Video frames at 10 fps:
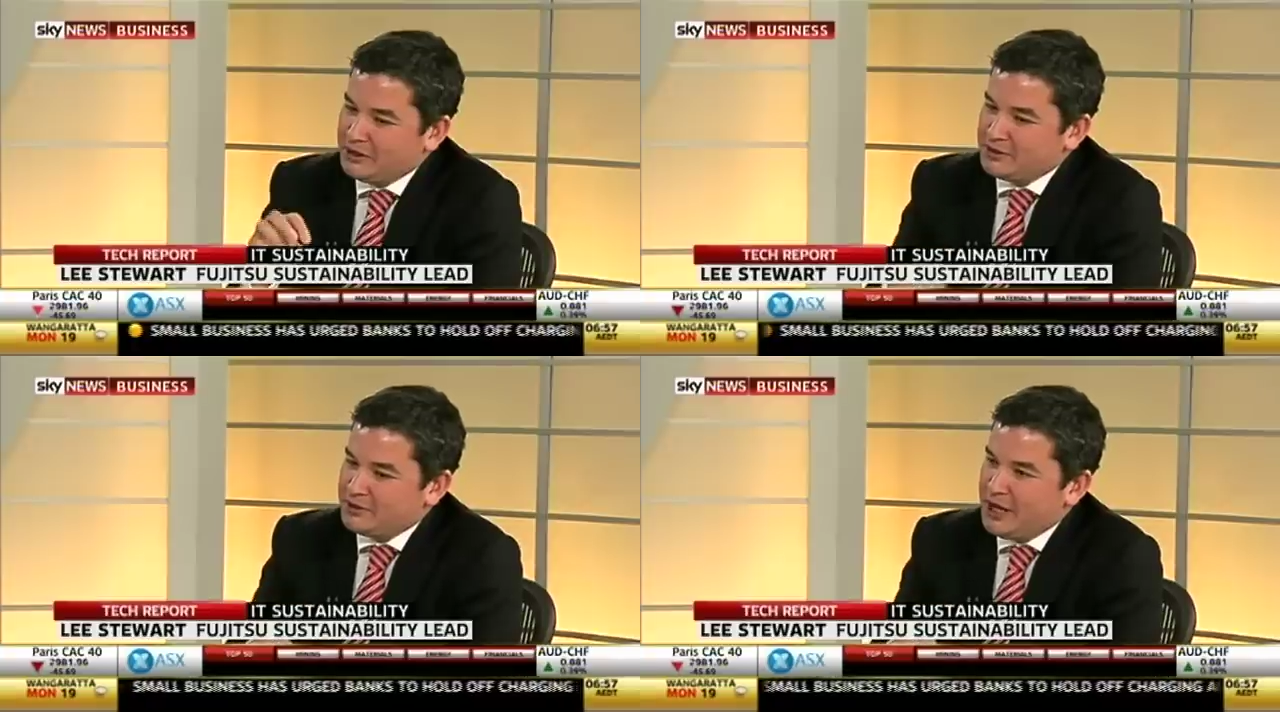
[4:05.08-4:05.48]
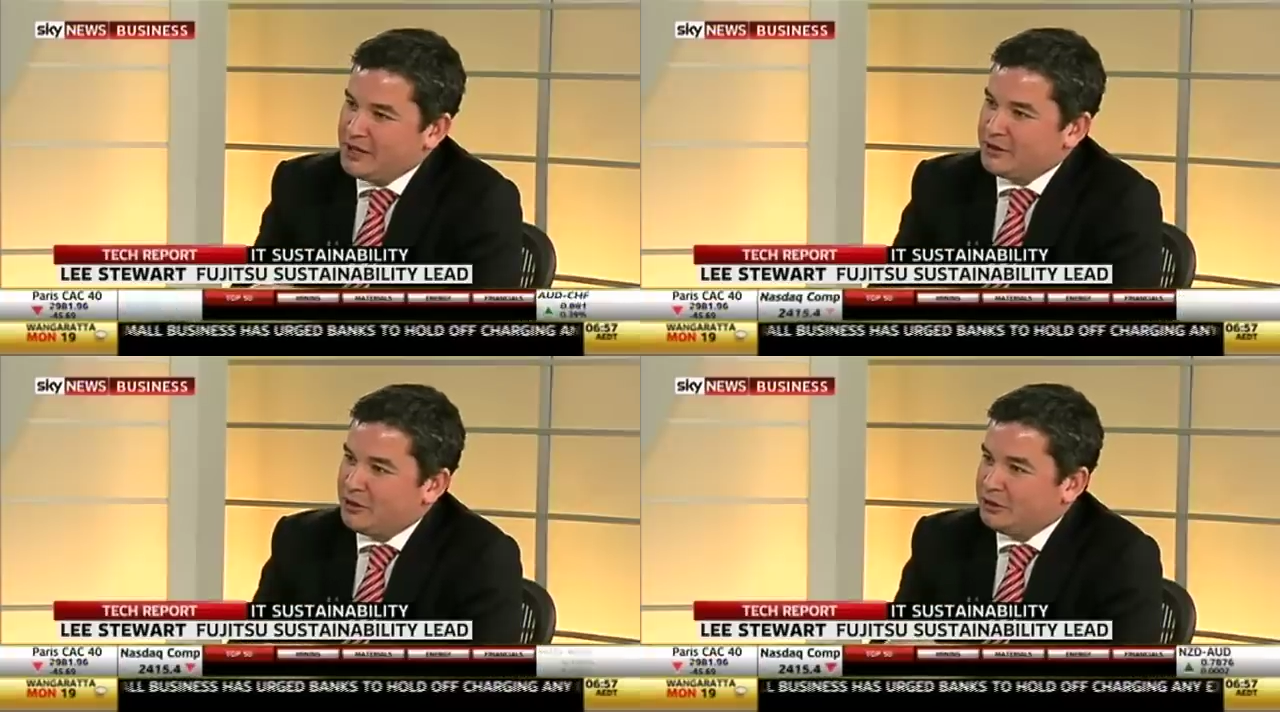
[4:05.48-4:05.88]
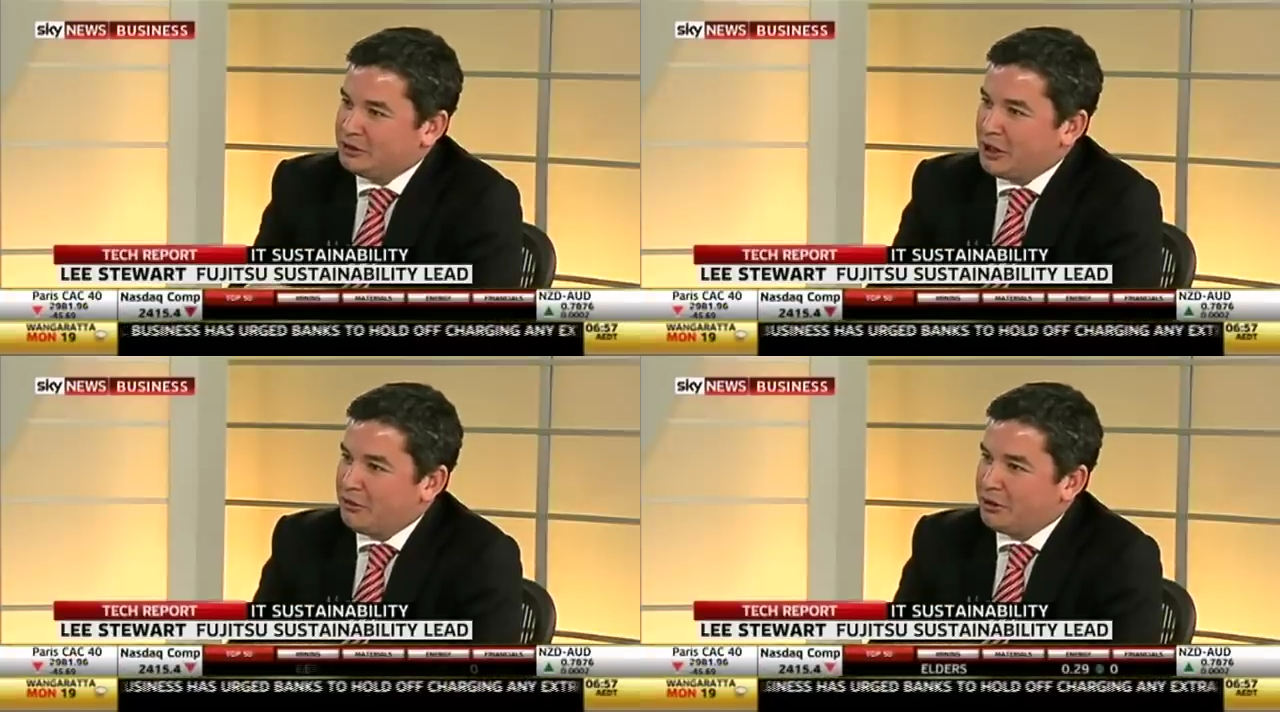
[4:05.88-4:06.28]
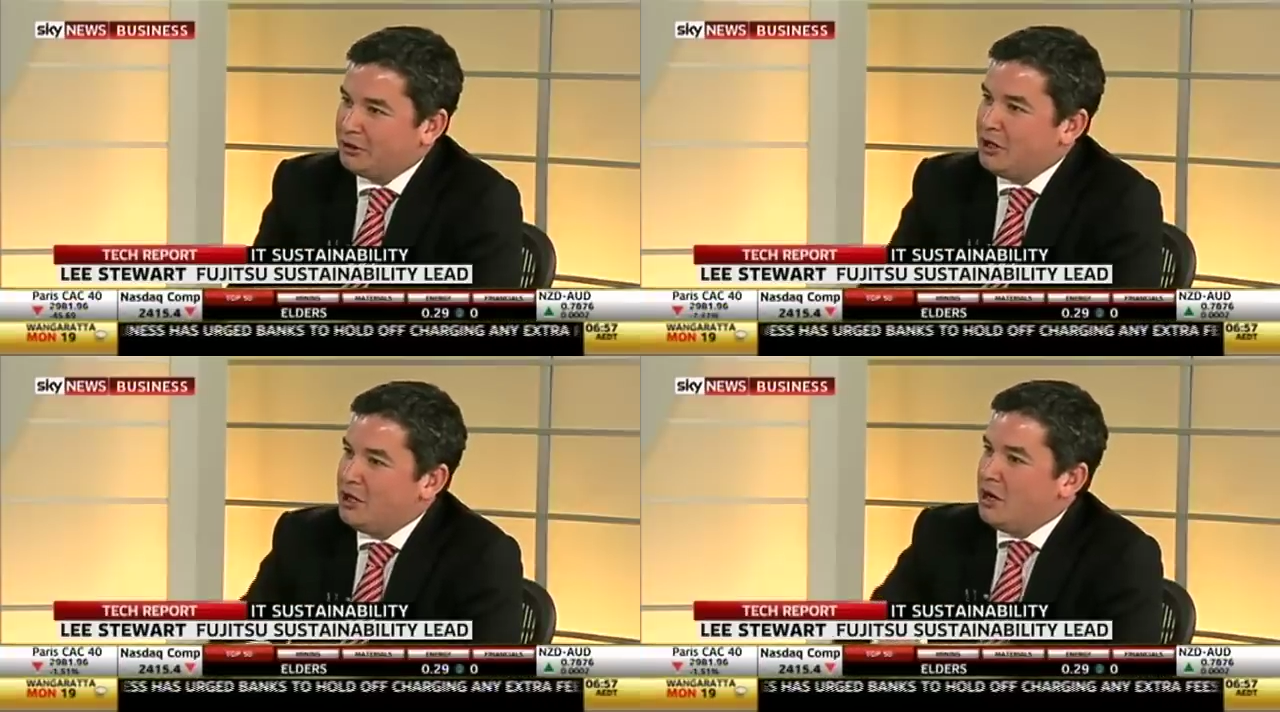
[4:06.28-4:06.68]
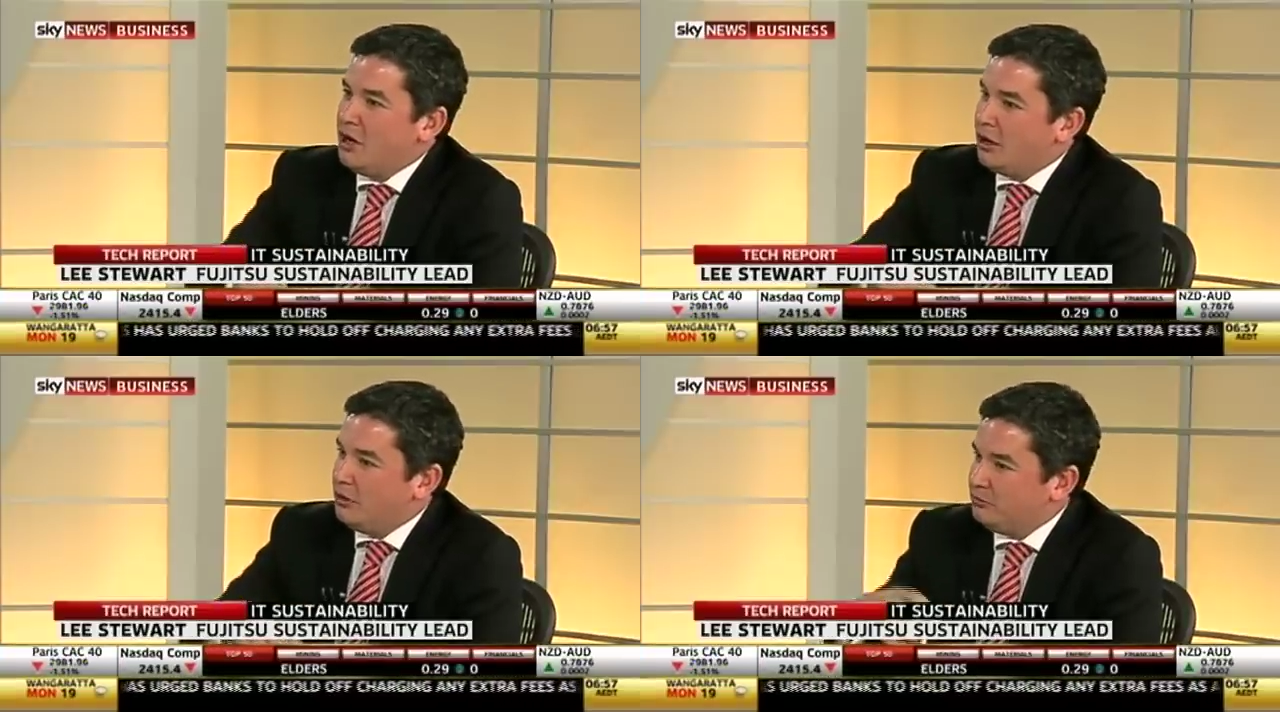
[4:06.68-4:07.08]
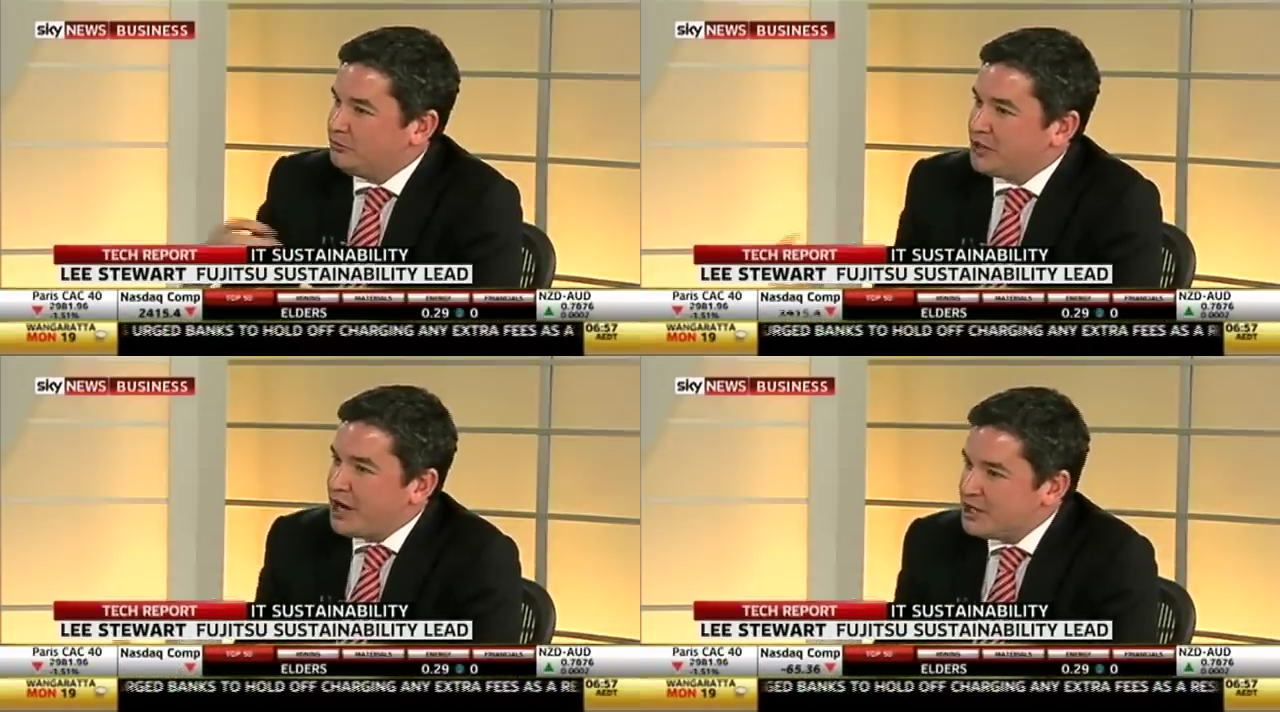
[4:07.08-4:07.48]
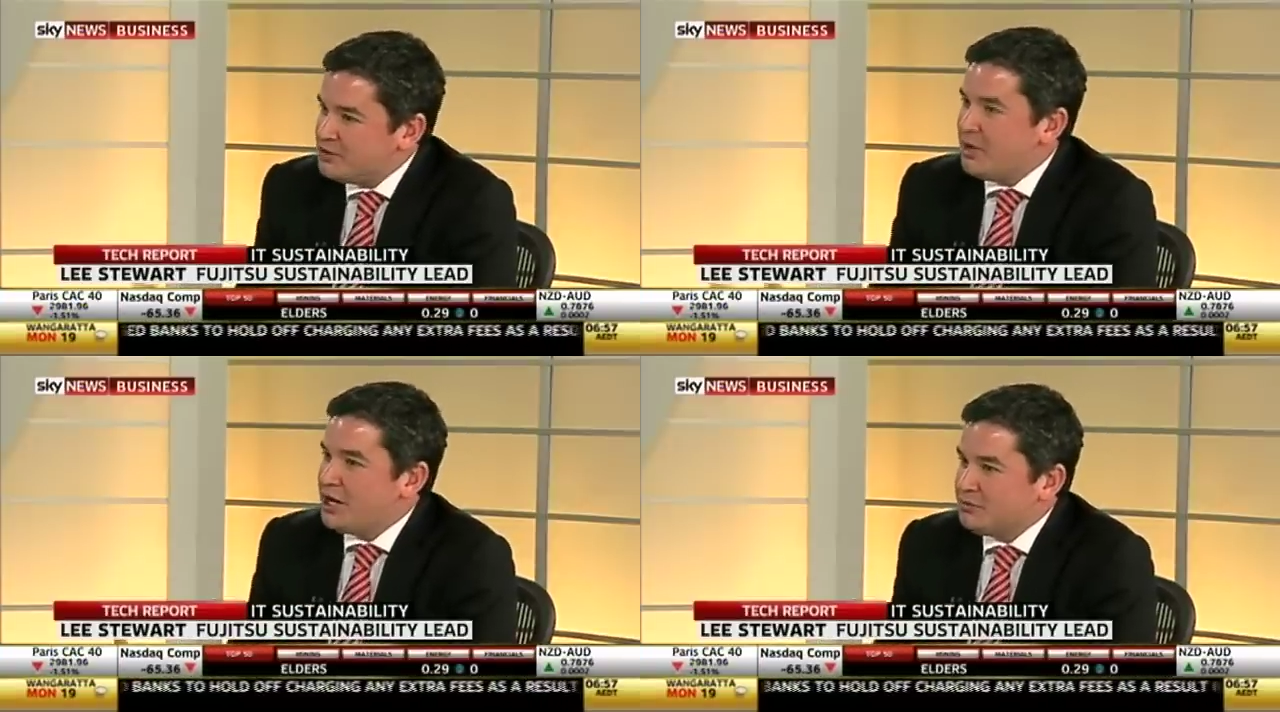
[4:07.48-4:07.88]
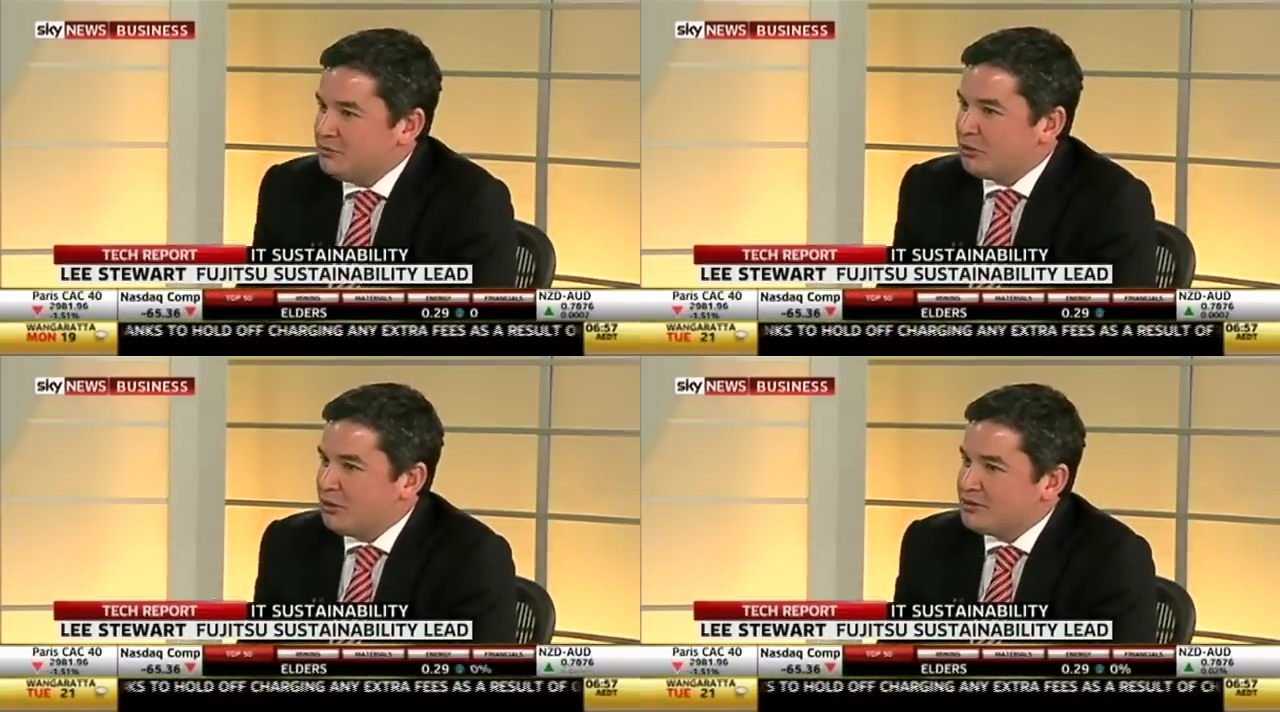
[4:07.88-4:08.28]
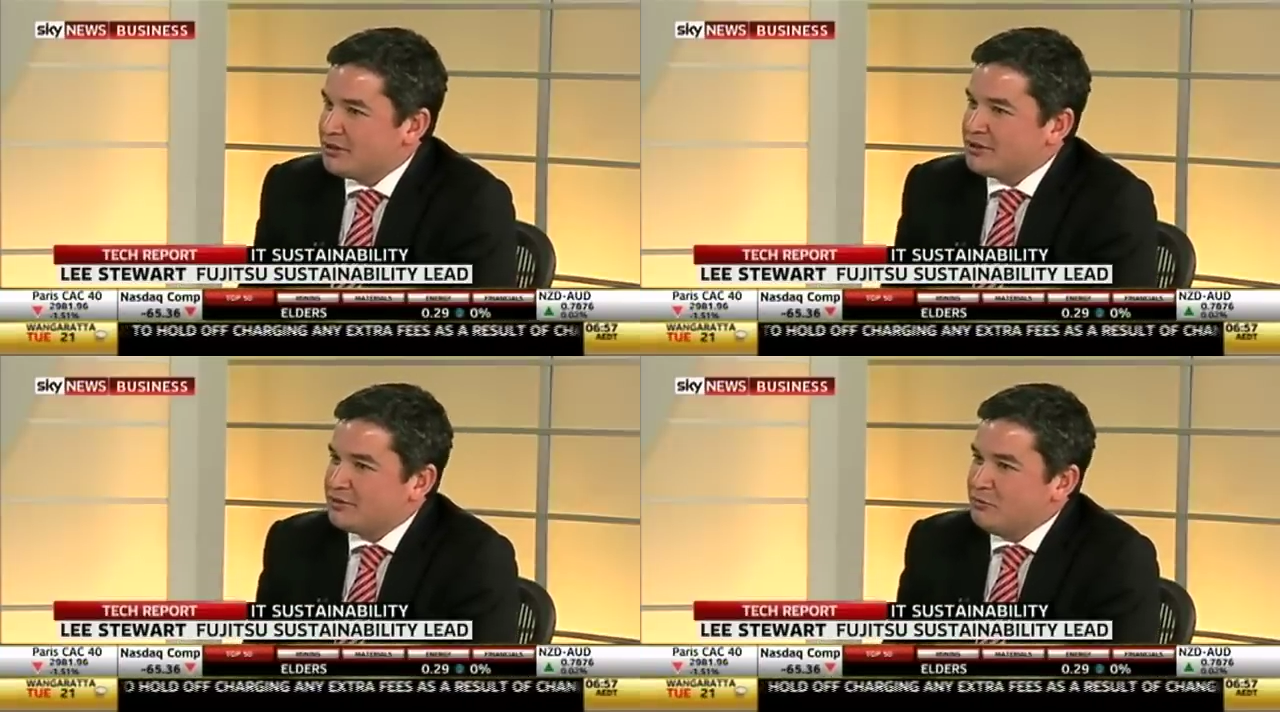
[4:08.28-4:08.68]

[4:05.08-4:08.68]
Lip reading: this as an ongoing change management process,